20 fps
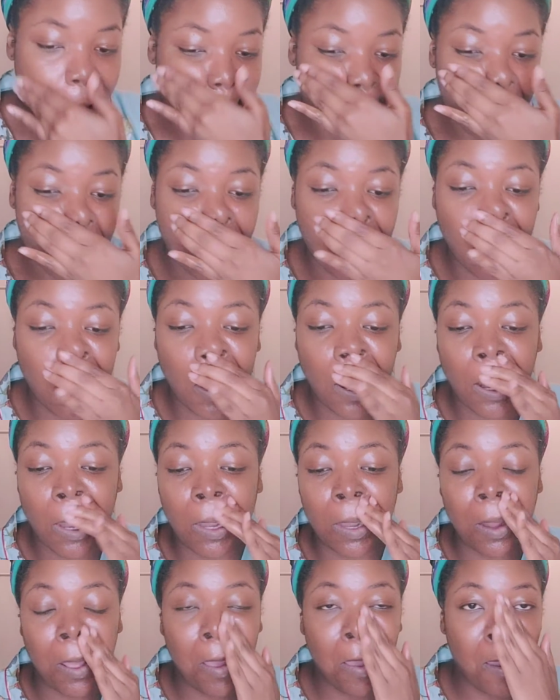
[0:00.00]

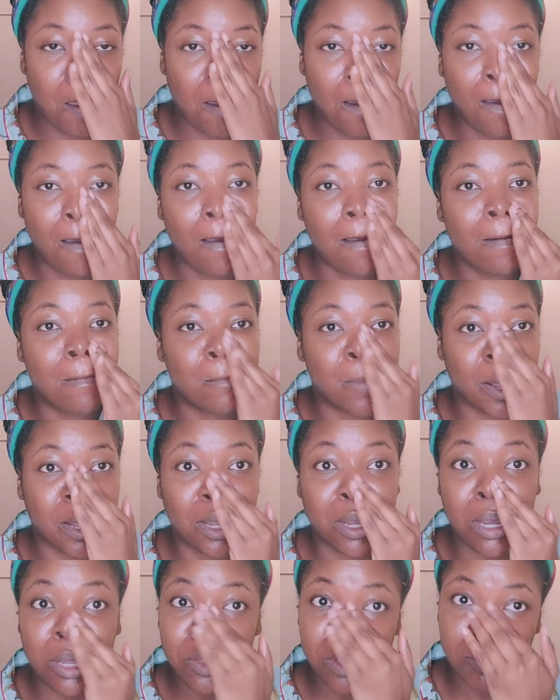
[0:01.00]
and my
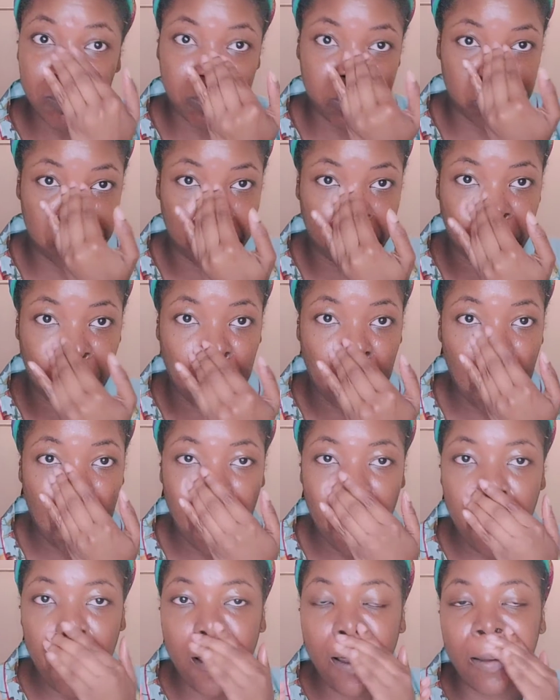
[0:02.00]
other brother,
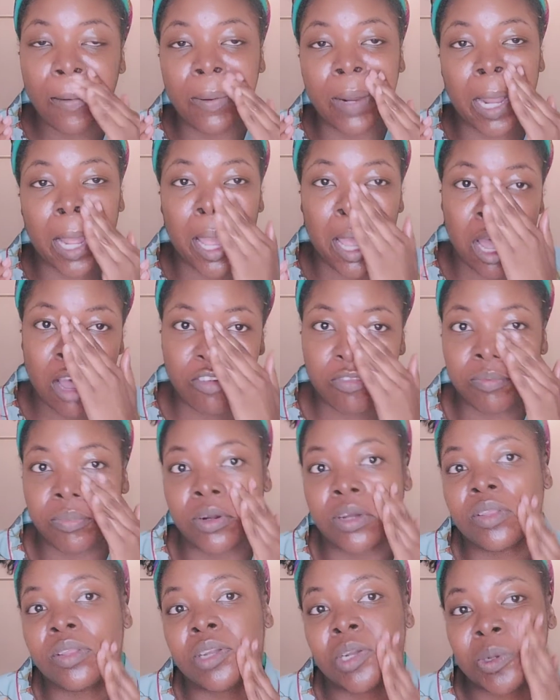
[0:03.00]
my half
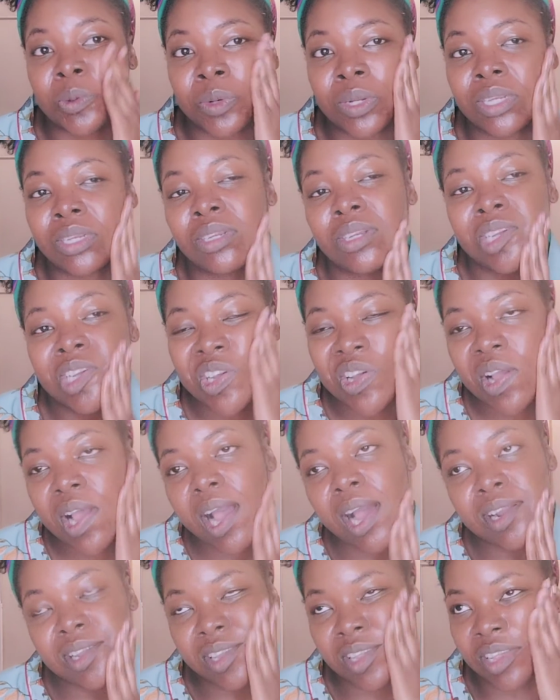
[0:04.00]
brother, which
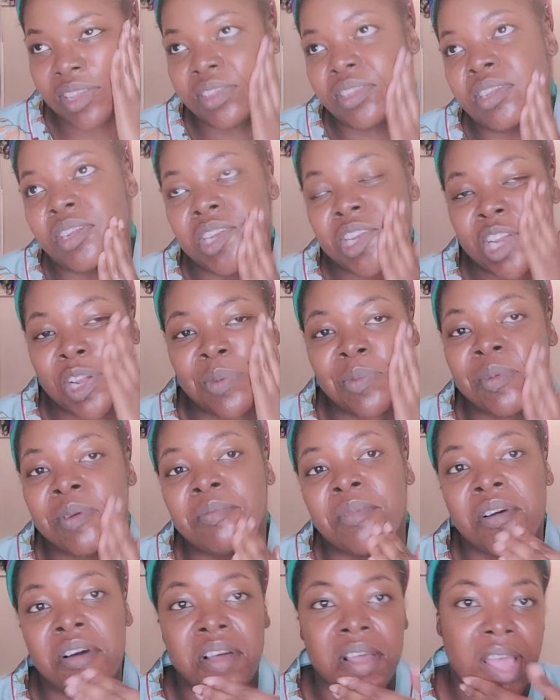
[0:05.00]
I just consider him
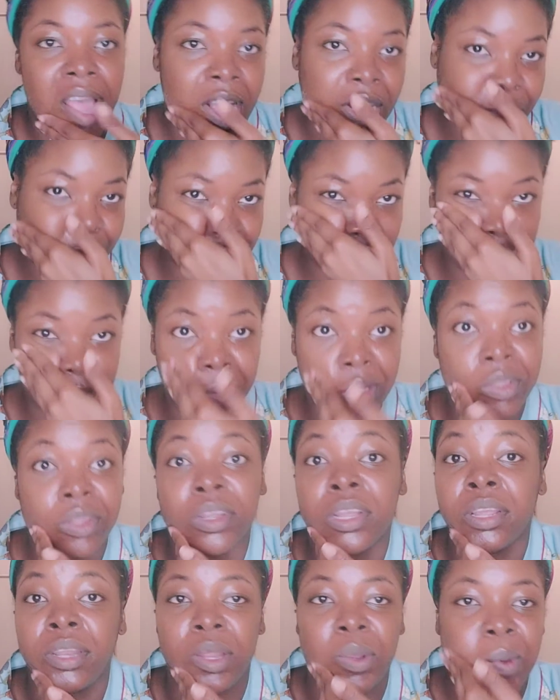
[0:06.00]
an actual brother
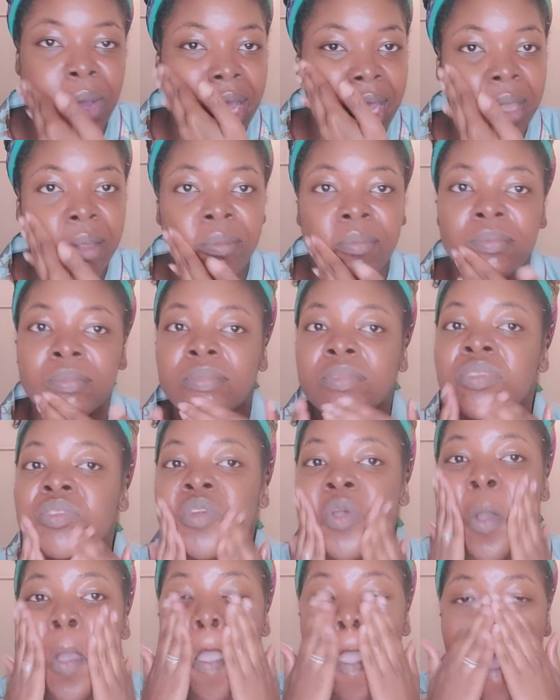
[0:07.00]
anyway,
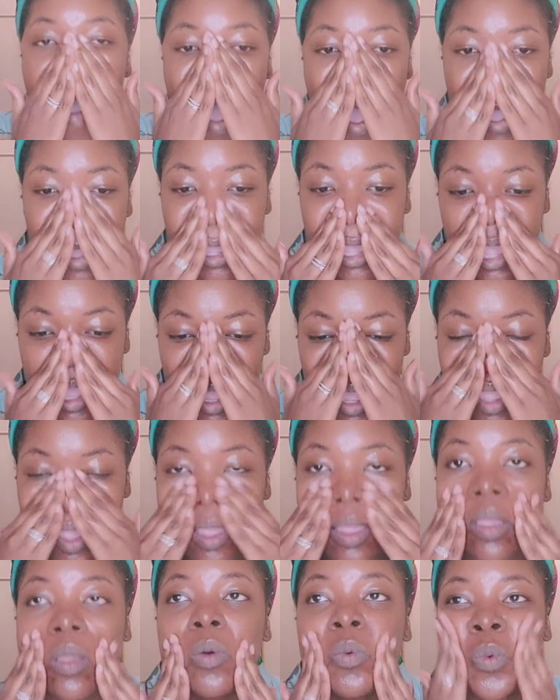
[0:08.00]

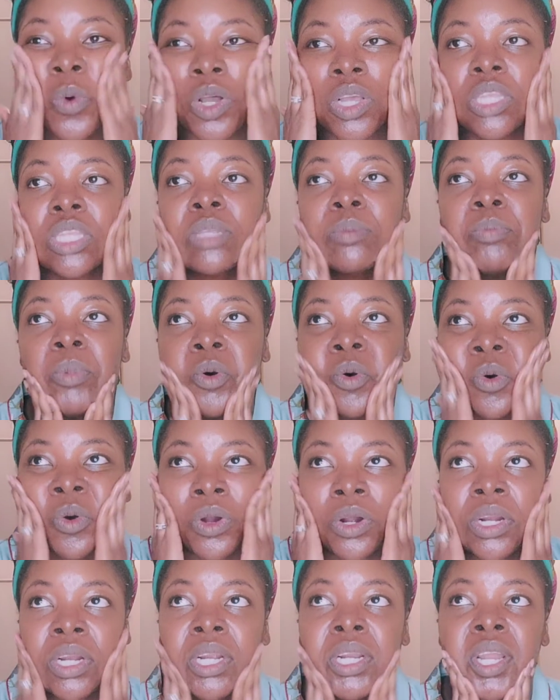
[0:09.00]
he was
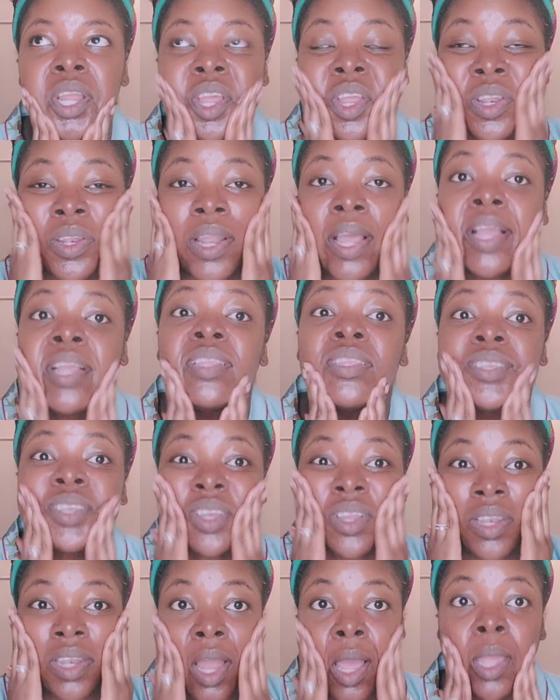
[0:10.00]
born in
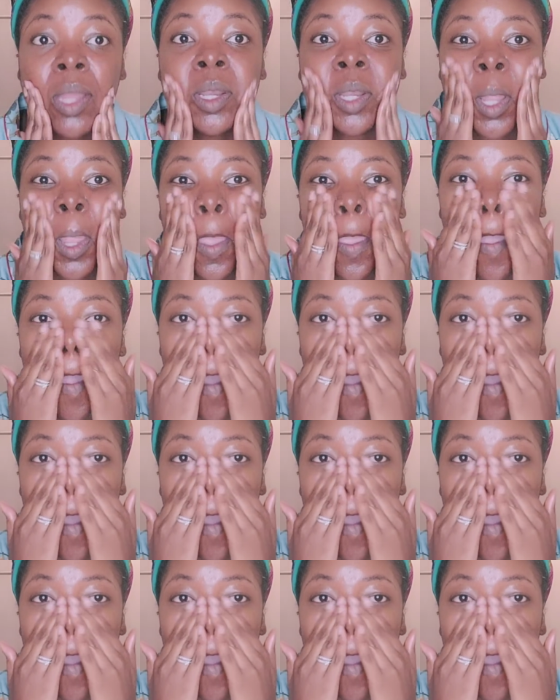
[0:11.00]
1990.